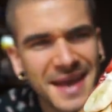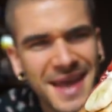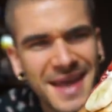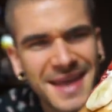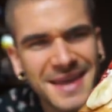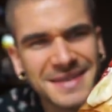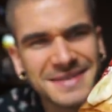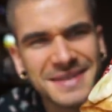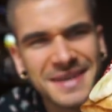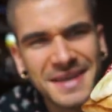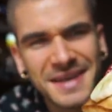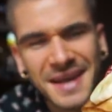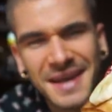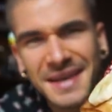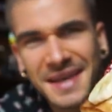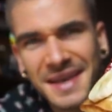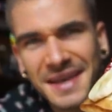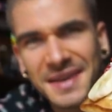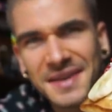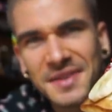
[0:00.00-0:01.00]
And
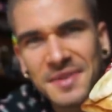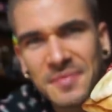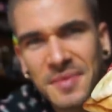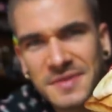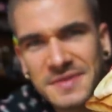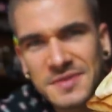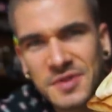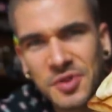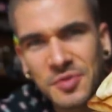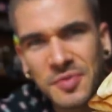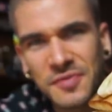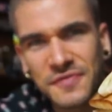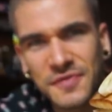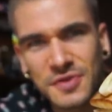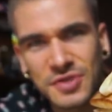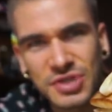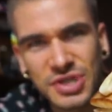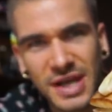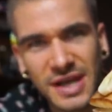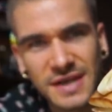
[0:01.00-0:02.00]
again, the most notable
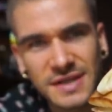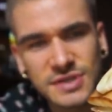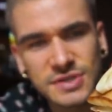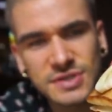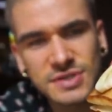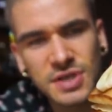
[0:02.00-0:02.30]
food challenge.